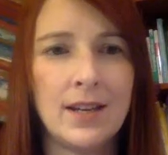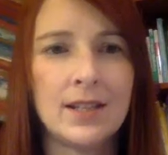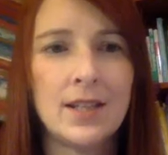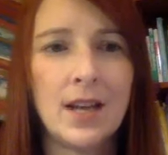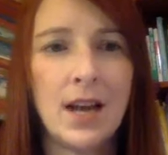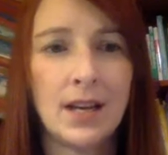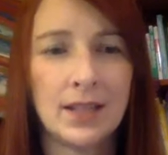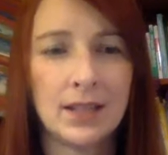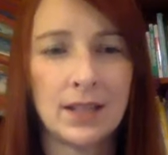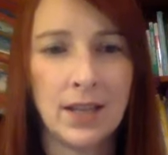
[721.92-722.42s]

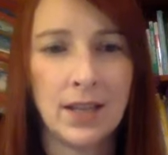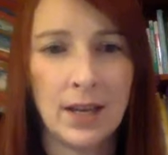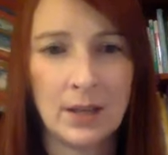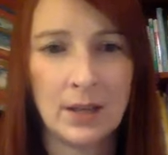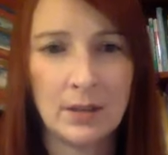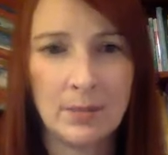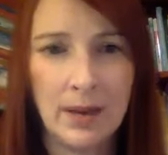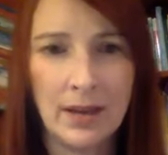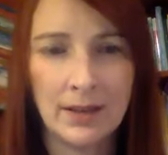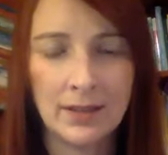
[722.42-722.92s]
talk a lot
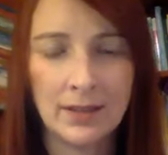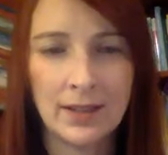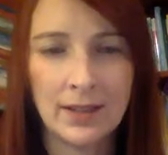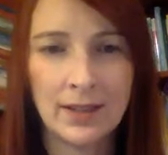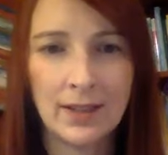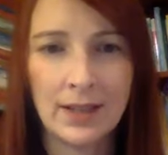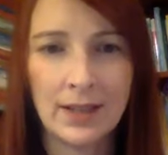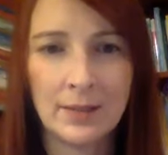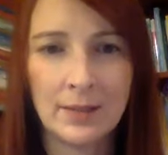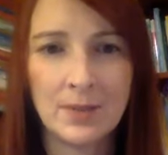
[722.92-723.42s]
about in
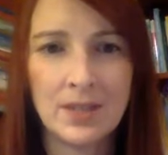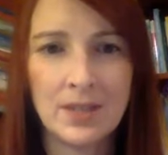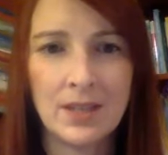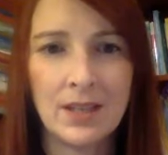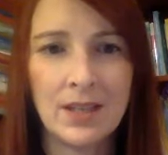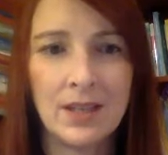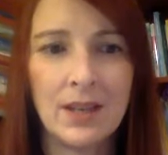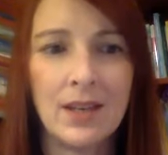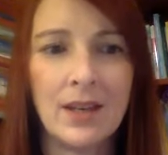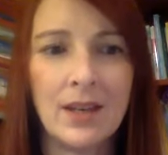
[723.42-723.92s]

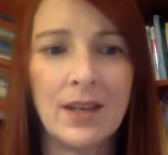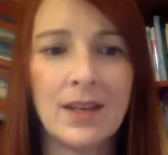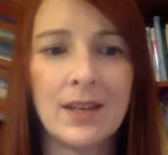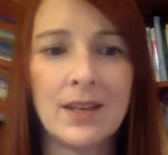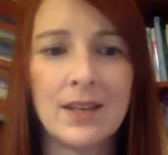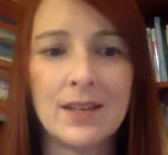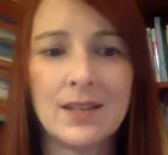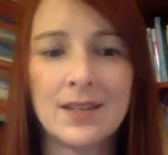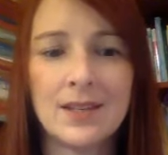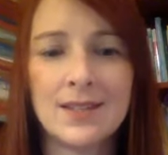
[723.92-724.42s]
imc
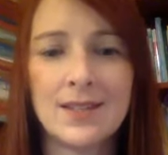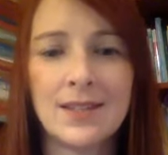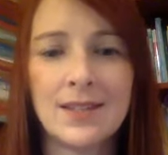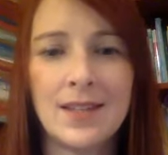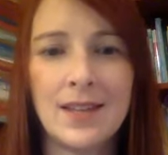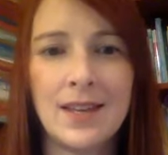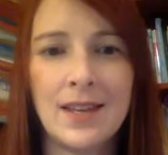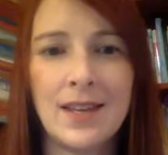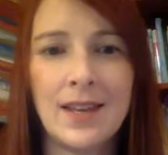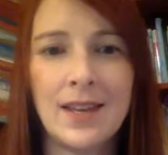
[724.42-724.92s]
is
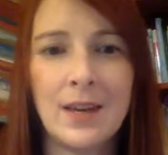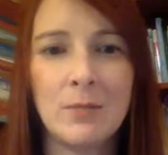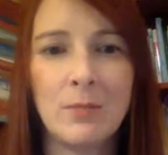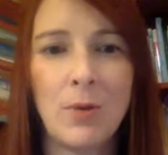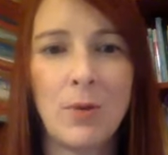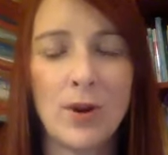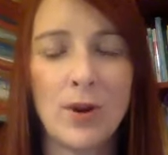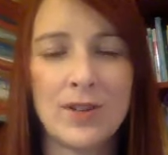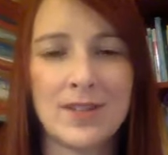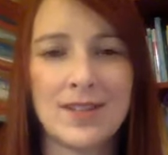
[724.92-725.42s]
the
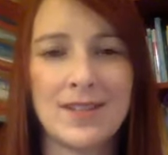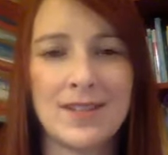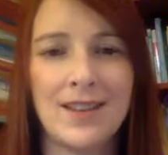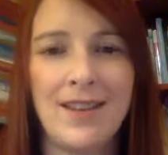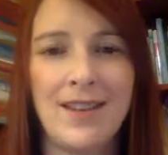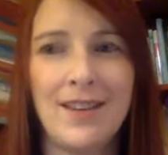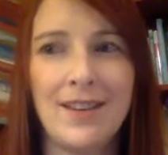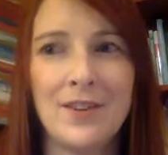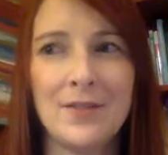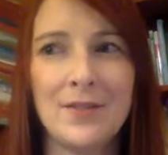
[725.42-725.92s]
importance
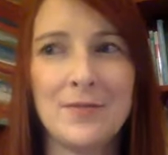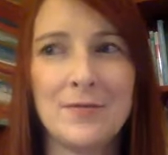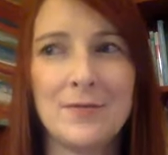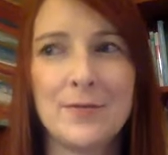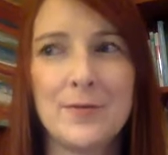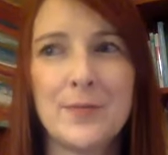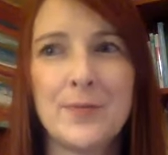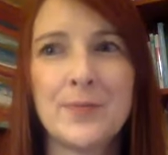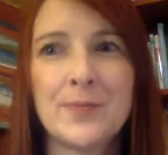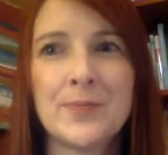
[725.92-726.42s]
of
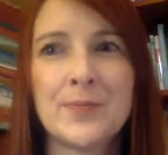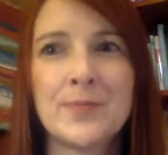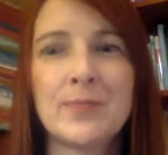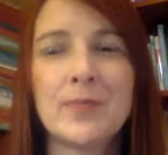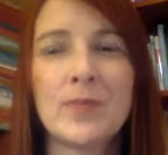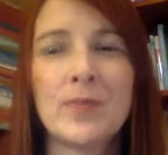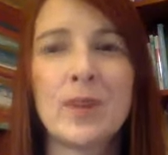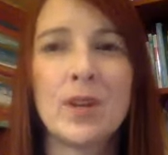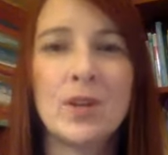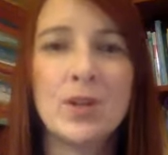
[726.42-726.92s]

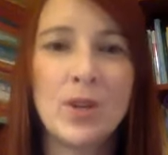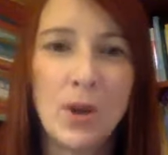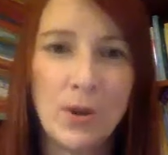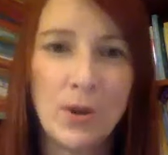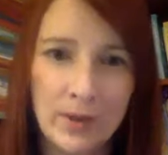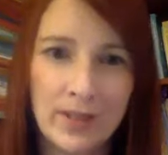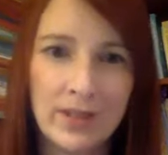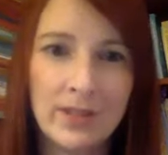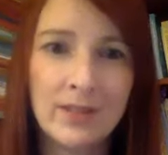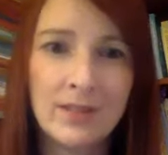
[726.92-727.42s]

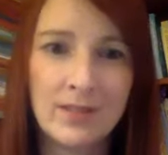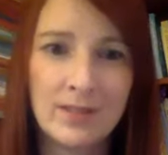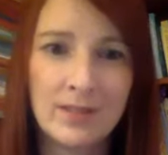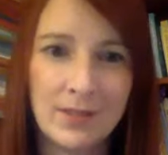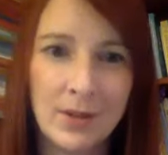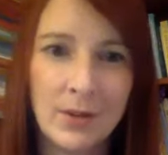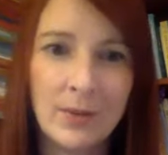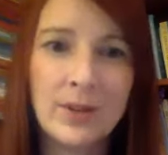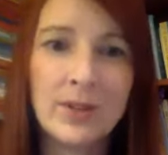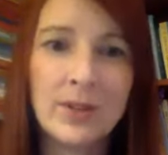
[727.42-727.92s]
knowing
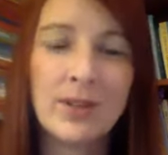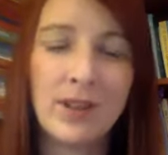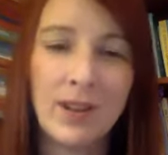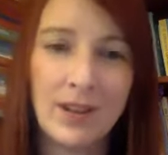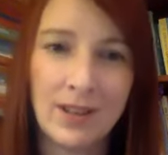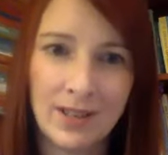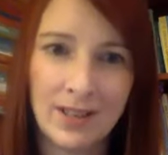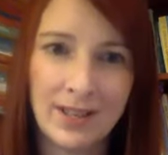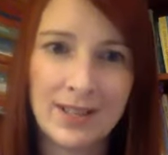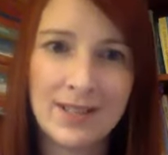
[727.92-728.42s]
knowing your
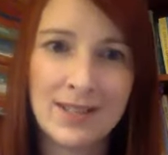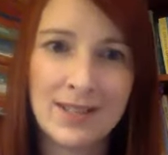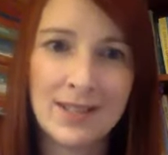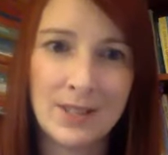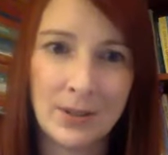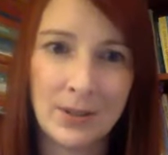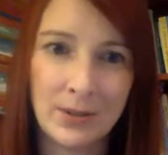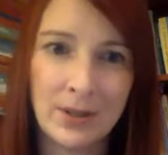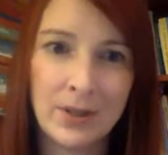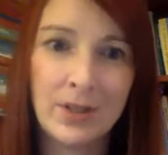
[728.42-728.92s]
audience,
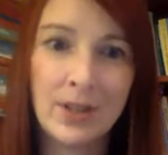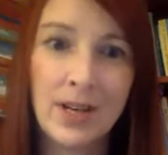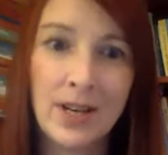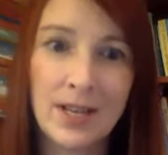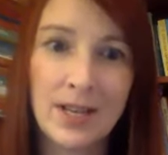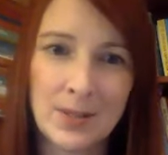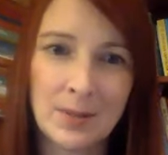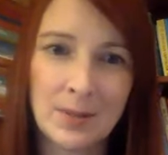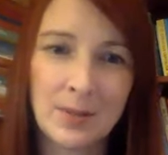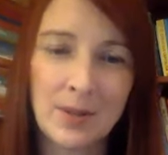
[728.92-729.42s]
knowing your mm-hmm.
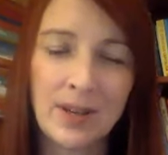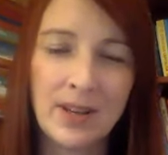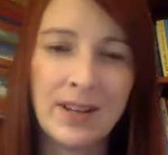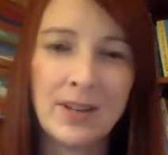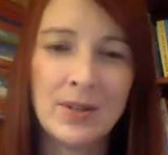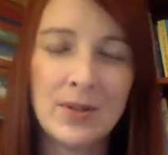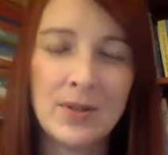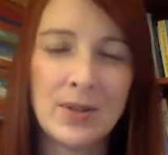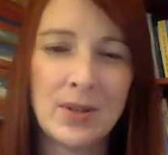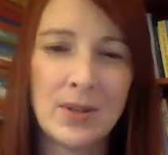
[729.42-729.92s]
customer, mm-hmm. and
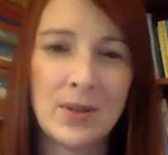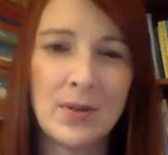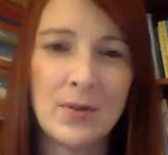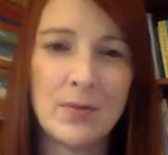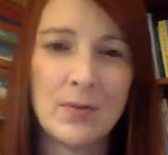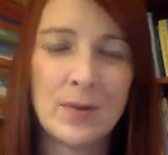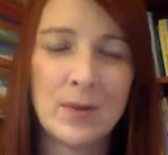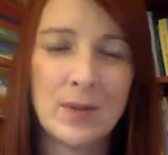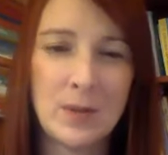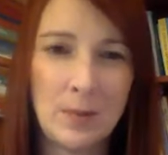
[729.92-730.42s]
also
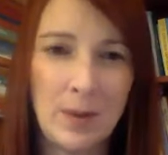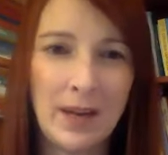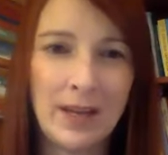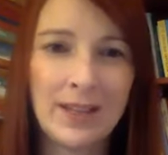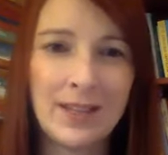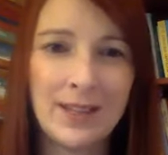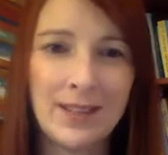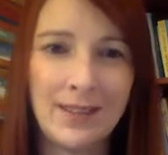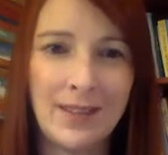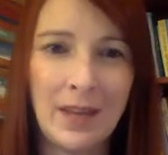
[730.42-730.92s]

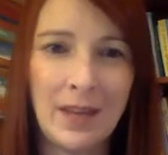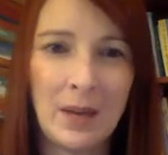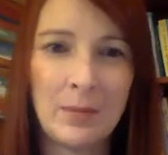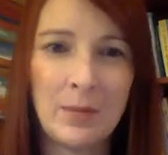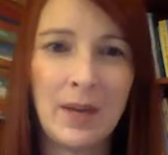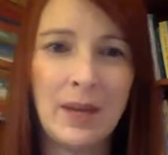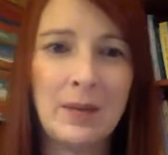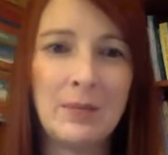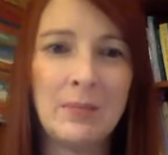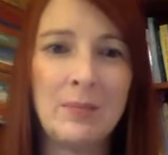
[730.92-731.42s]
respecting them
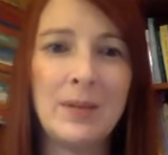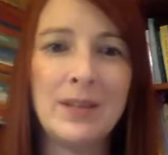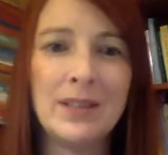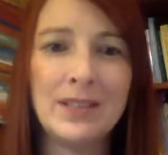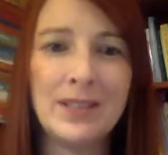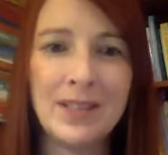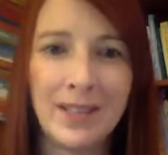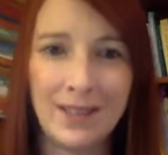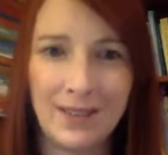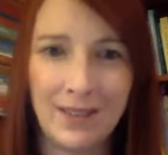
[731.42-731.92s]
and
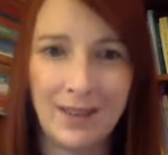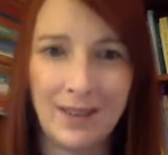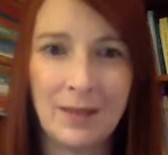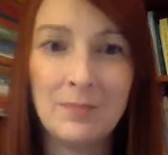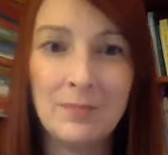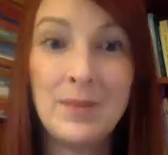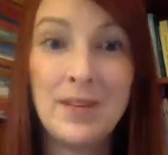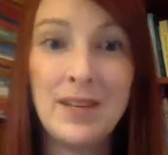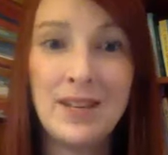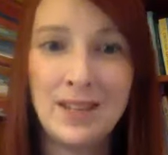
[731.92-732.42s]
building a
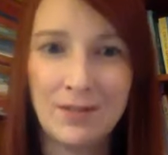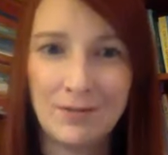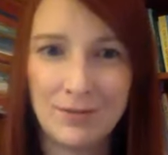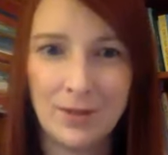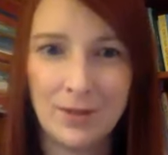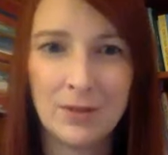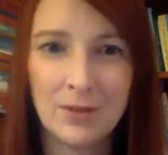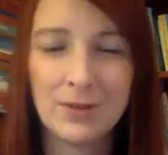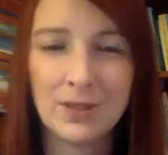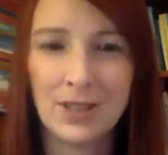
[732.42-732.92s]

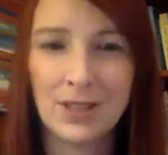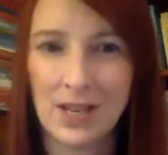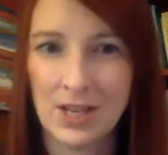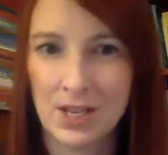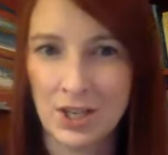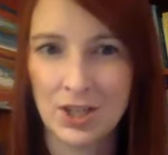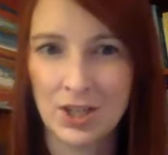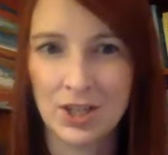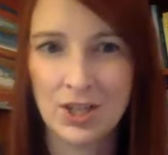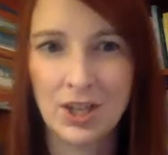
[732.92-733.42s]
meaningful
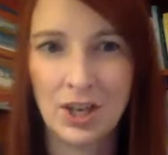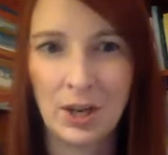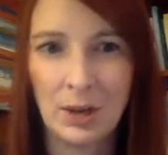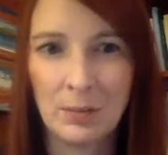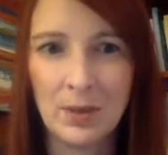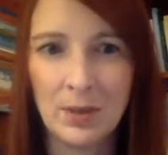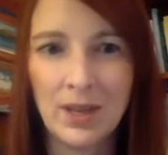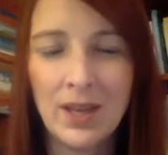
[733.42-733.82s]
relationship